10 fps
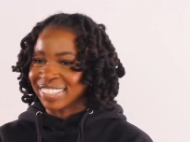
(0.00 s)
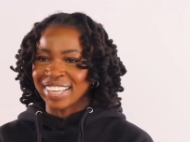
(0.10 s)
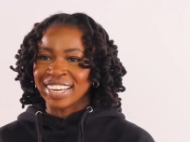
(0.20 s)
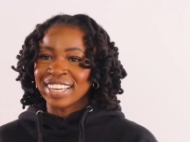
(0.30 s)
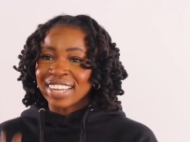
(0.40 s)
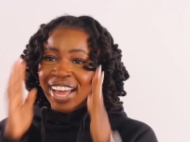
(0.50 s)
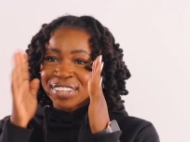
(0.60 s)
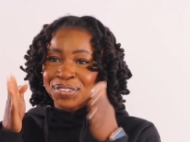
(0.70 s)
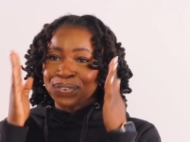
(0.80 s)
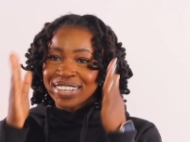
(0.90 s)
and it
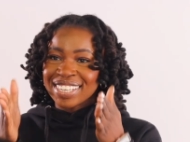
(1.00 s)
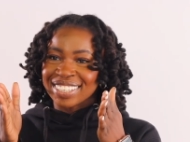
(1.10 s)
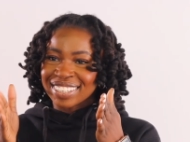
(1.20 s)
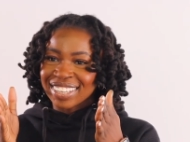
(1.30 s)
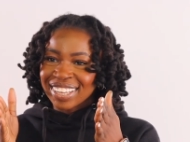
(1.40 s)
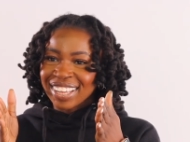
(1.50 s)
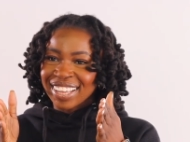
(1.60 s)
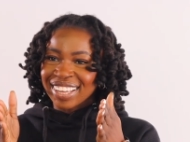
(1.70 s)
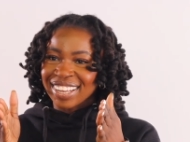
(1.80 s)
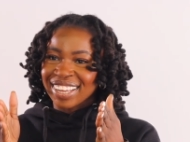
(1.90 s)
lock you in.
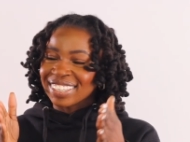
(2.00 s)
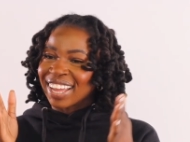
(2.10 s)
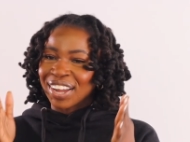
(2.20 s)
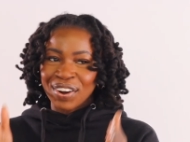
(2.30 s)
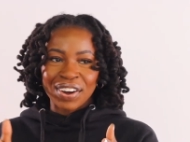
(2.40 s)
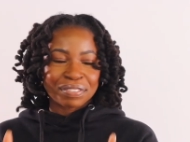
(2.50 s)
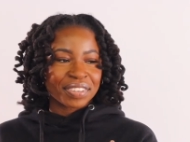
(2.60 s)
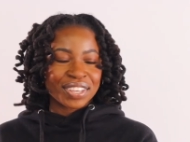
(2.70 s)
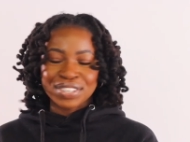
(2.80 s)
Unlike coffee,